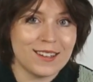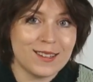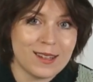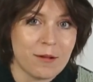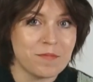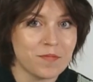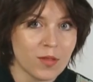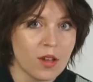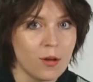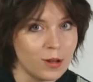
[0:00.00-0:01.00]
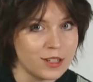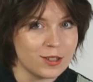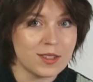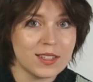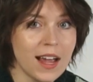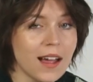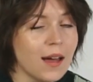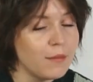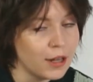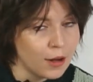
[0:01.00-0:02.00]
So hold on just a sec,
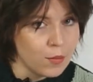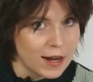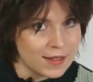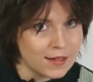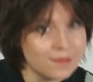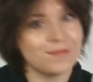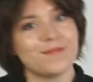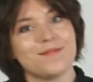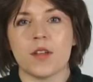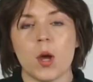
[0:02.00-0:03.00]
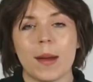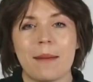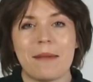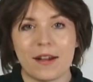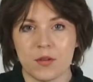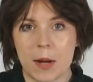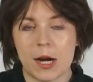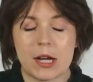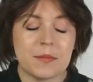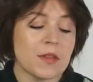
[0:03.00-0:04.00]
I'm gonna go press. Okay, I'm back from
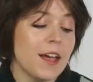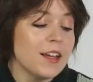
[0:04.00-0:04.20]
ironing.